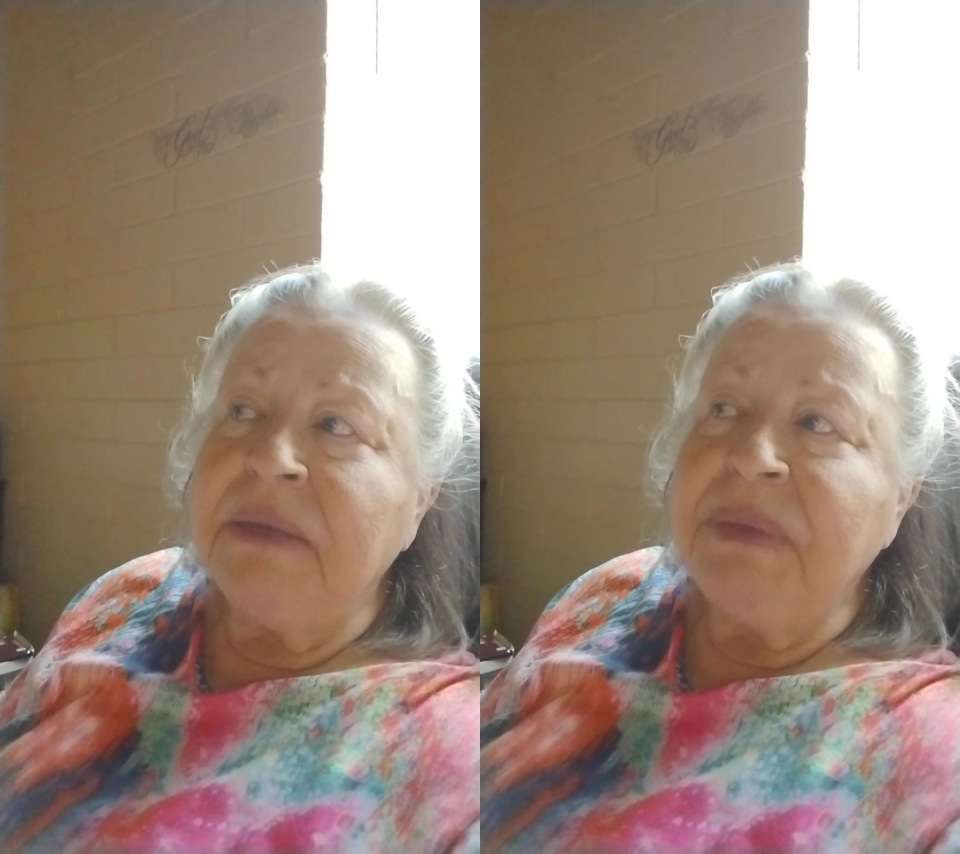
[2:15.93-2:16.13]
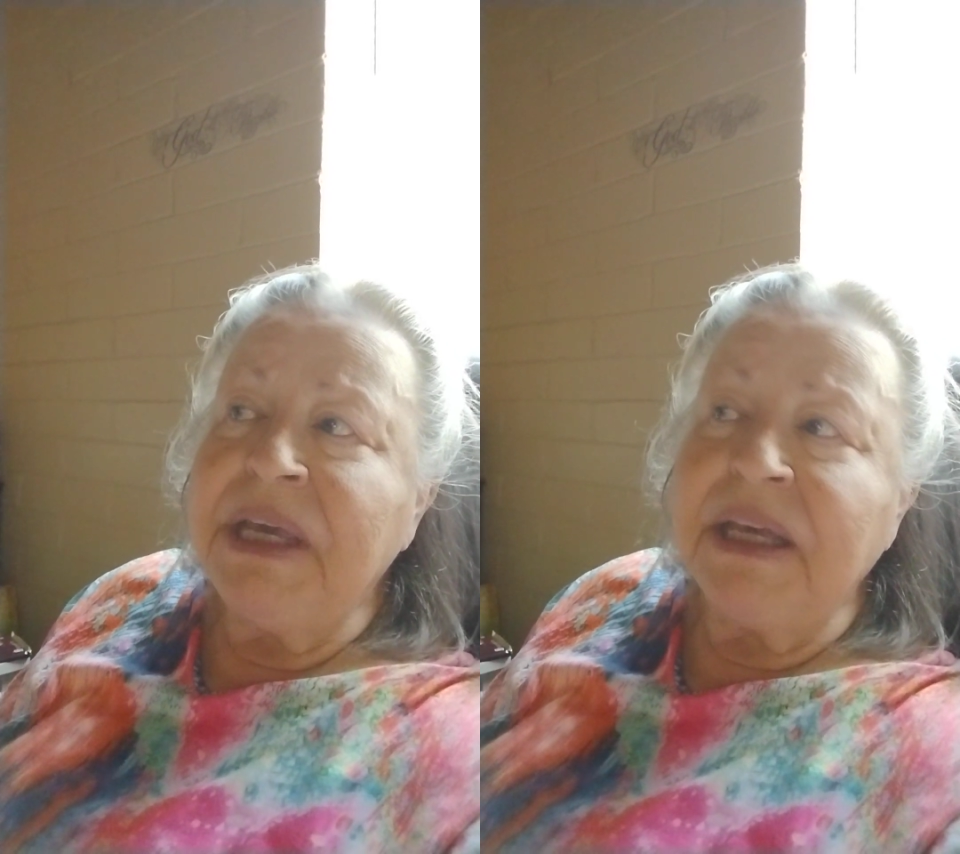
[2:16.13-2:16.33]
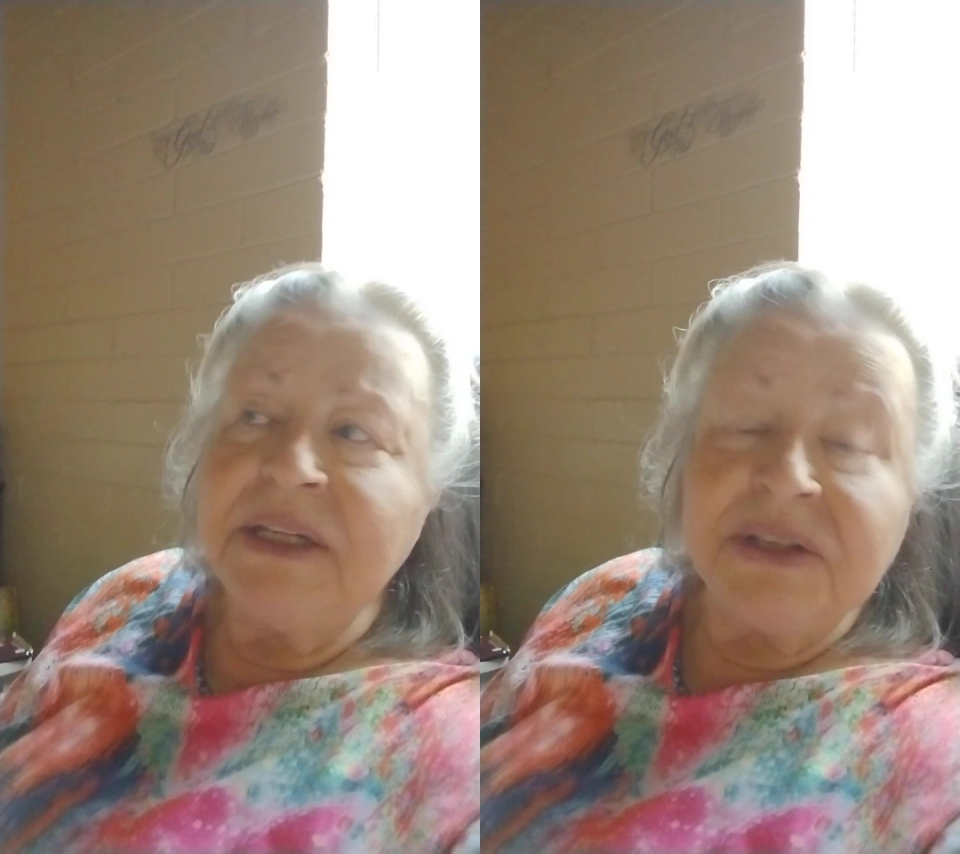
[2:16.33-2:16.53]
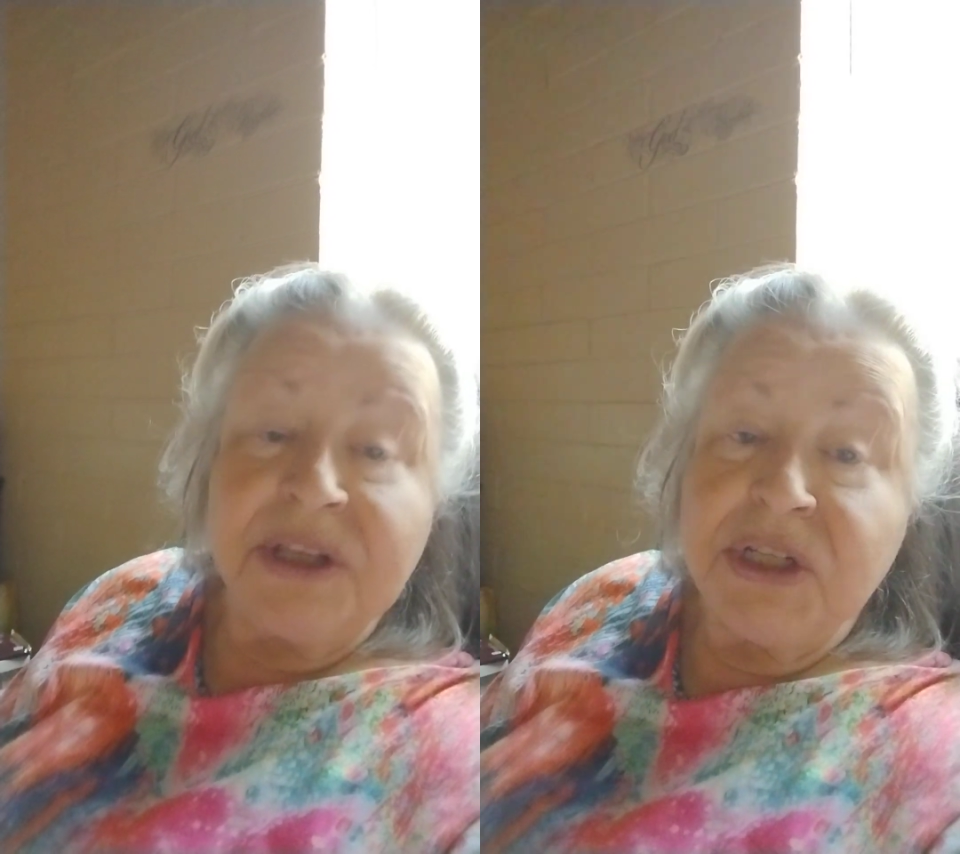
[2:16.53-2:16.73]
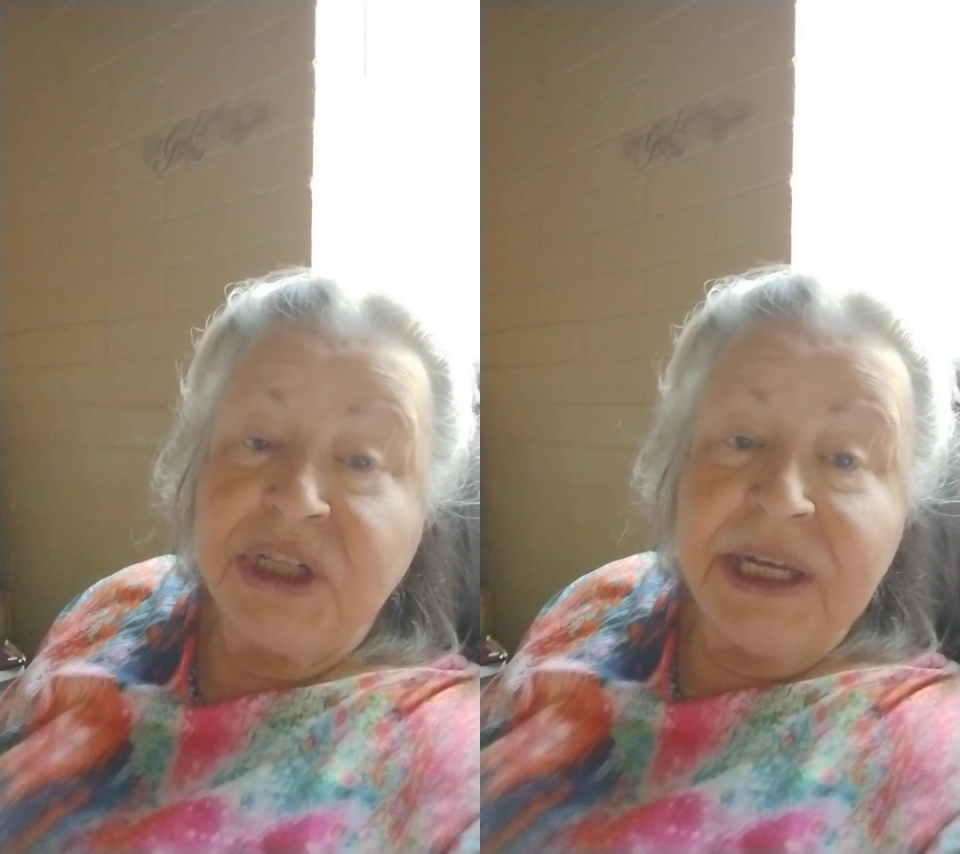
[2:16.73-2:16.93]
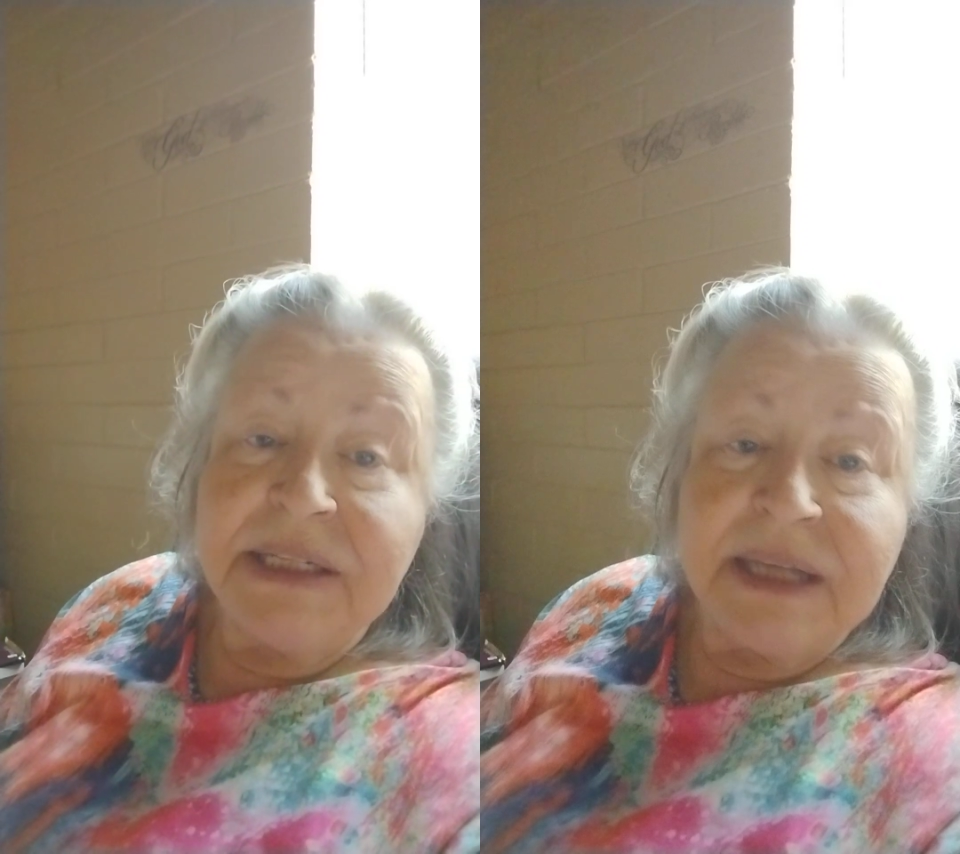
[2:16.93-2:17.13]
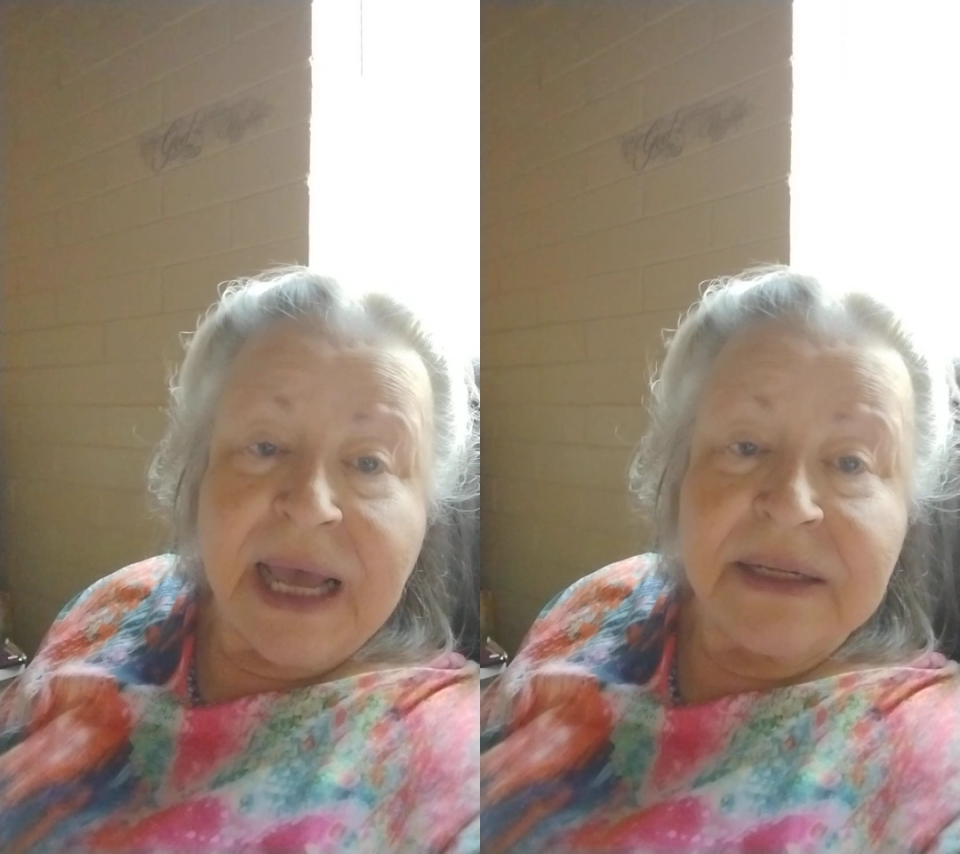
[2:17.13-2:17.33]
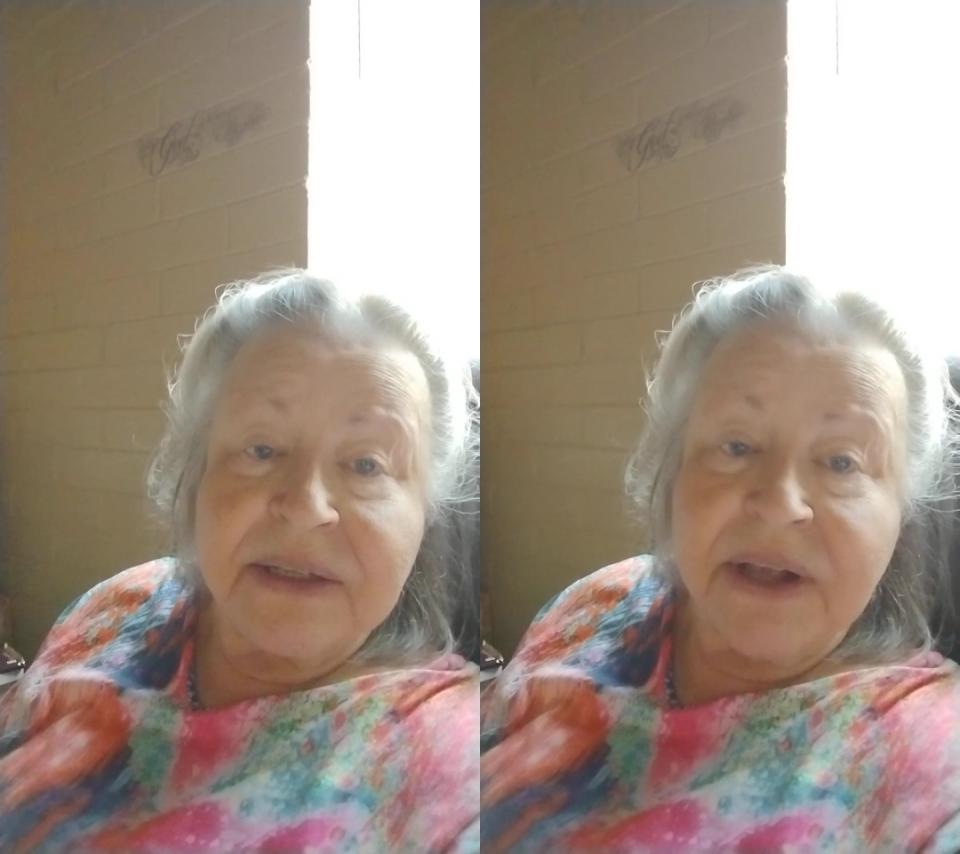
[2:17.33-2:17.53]
because the cheese
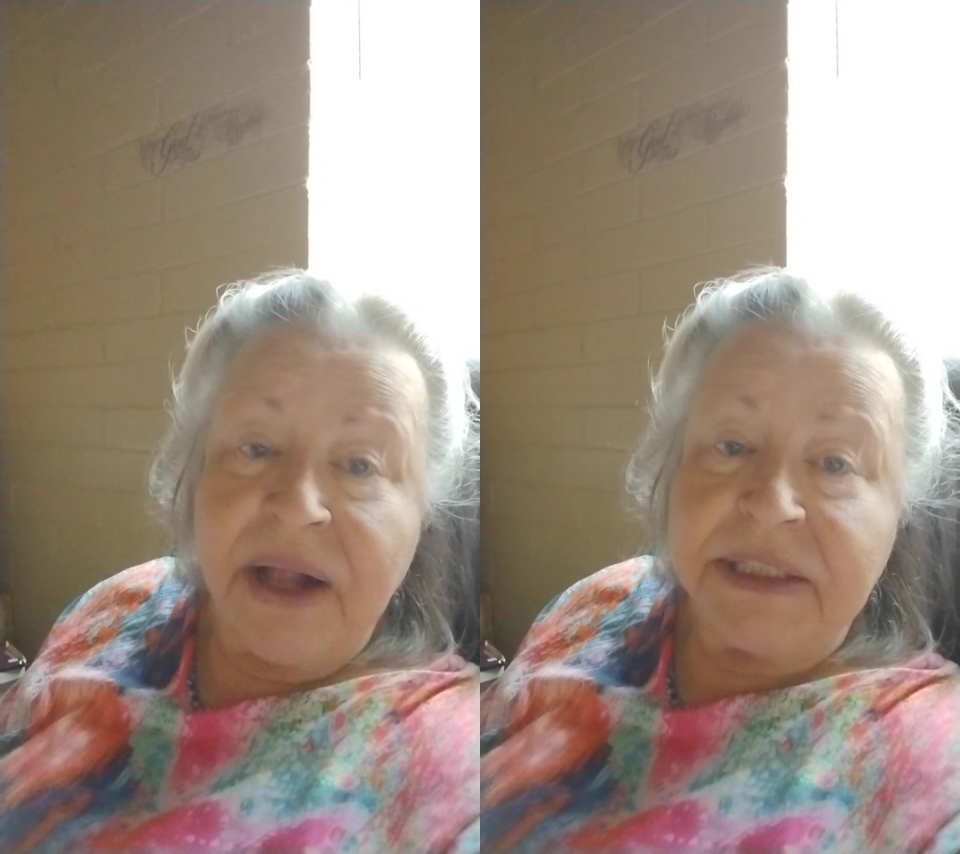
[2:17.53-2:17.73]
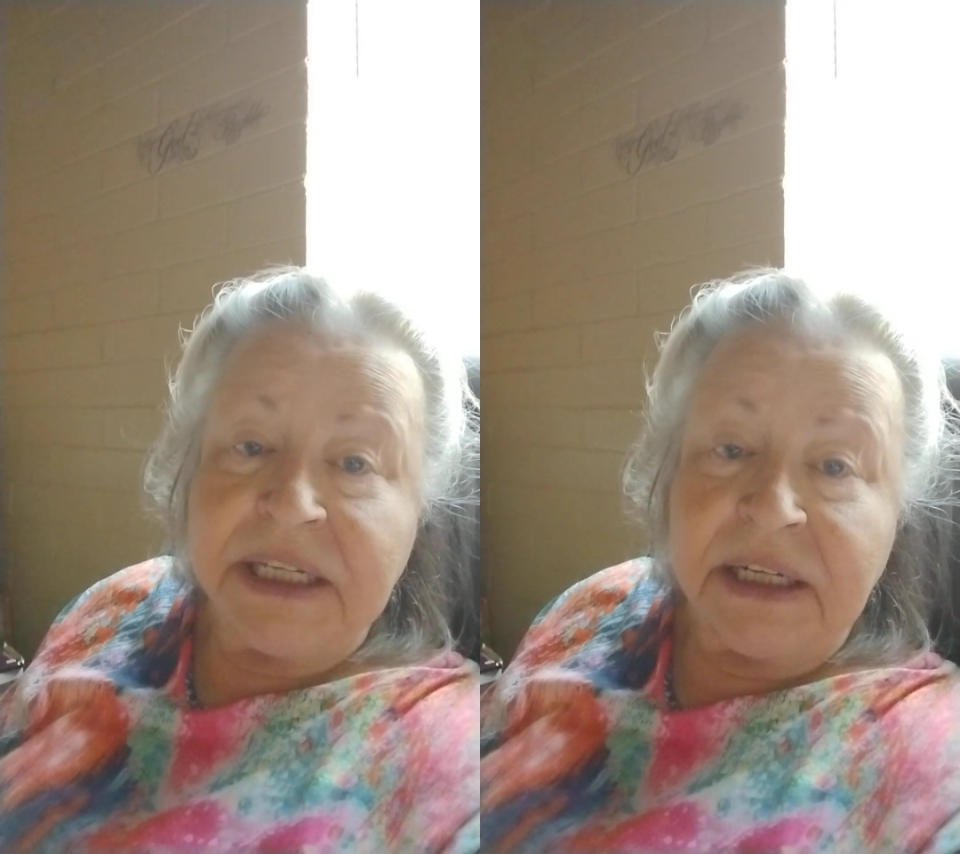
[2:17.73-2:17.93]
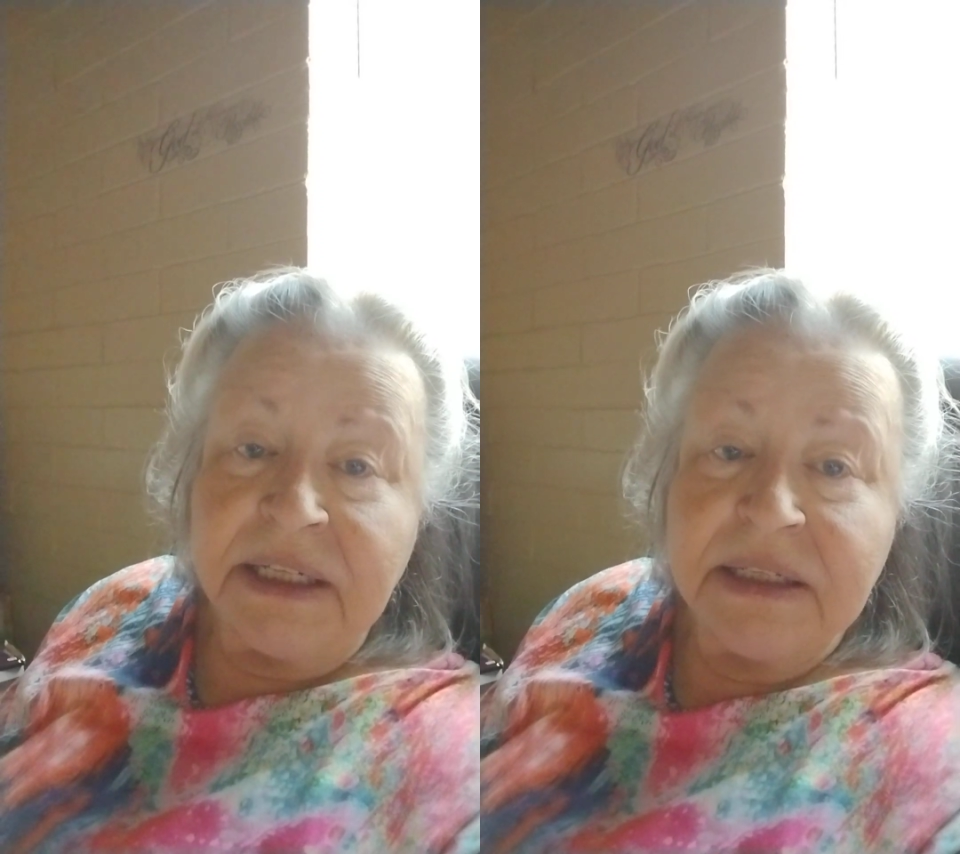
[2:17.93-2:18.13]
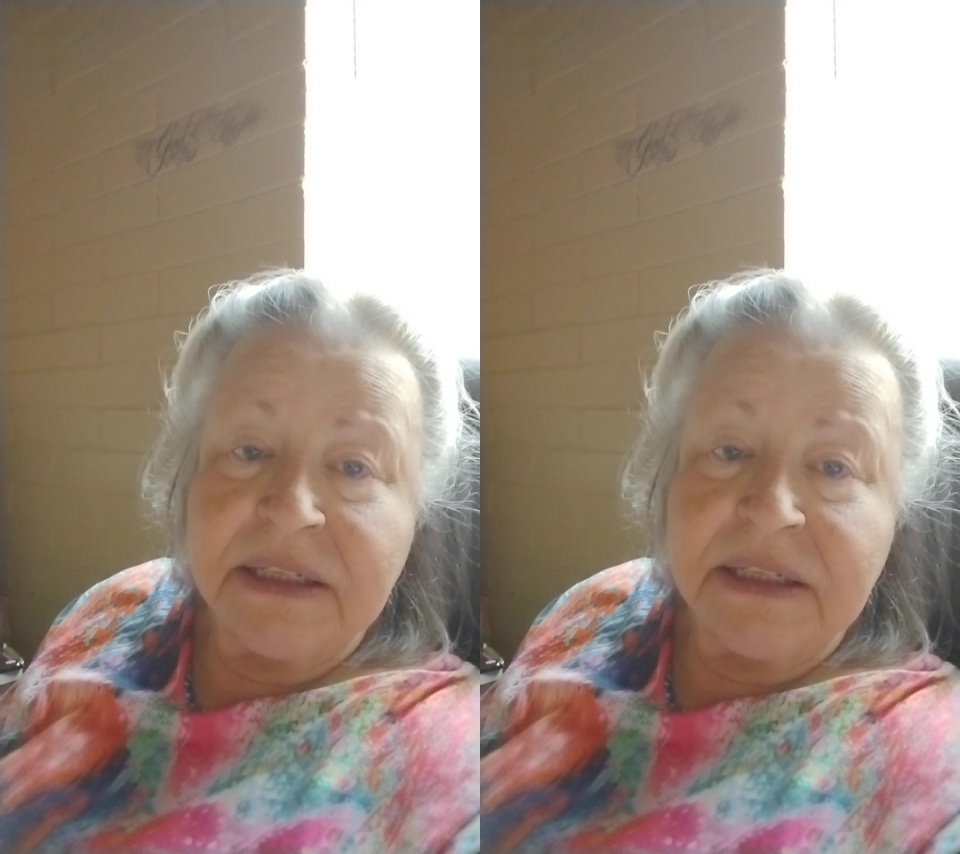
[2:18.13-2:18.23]
has salt in it,